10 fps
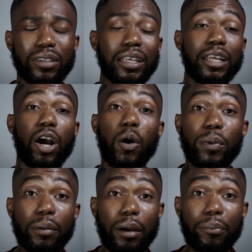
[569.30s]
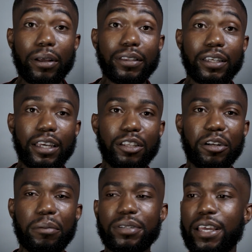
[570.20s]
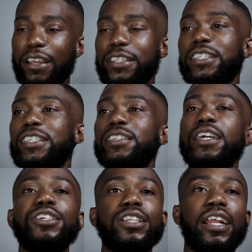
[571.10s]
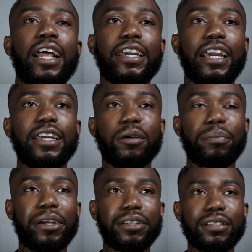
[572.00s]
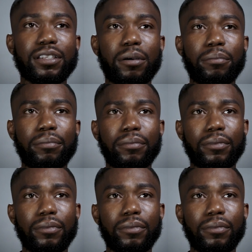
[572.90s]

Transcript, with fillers: and then opening my breath again, you know what I'm saying? It's a sensation that I can't compare to something.